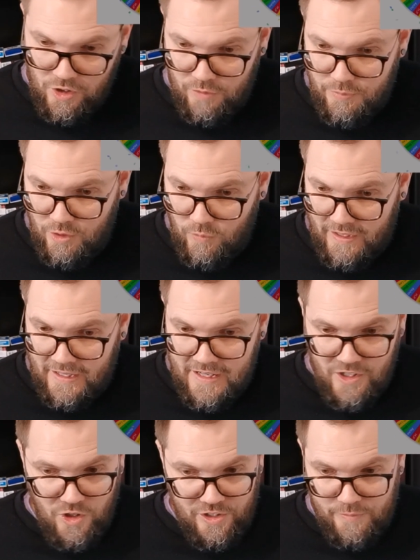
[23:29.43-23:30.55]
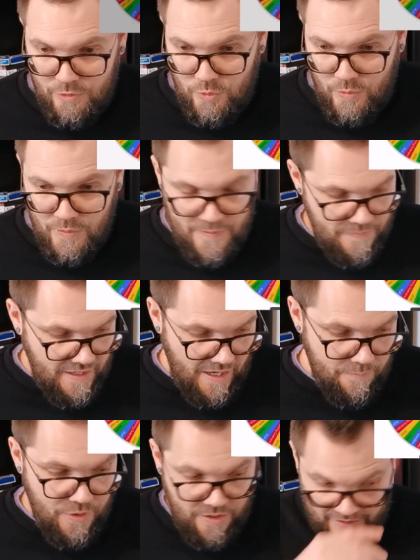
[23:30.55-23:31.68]
I can't put a 1. I'm
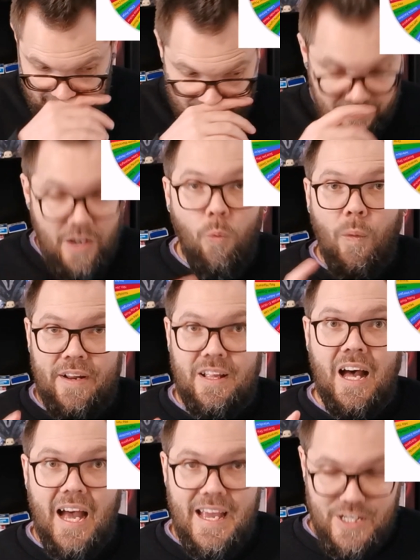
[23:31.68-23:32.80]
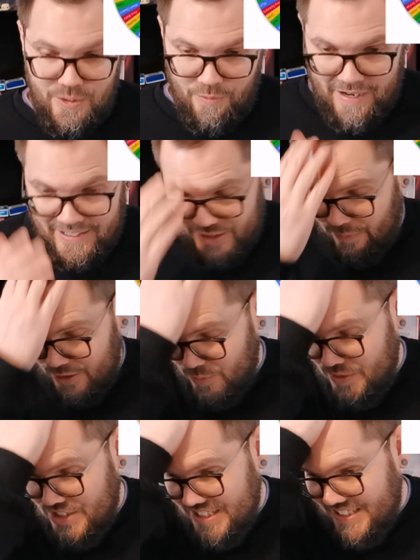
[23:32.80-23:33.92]
giving her one of the highest remaining spots,
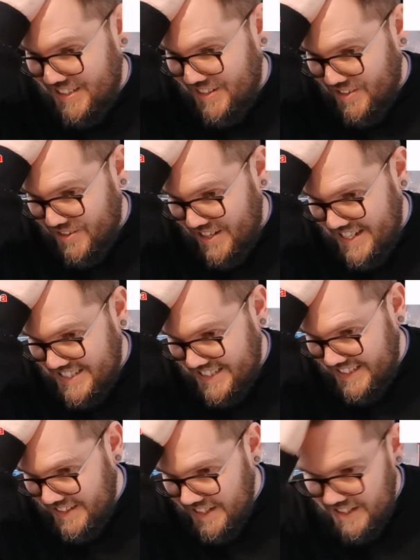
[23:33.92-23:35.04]
which is crazy.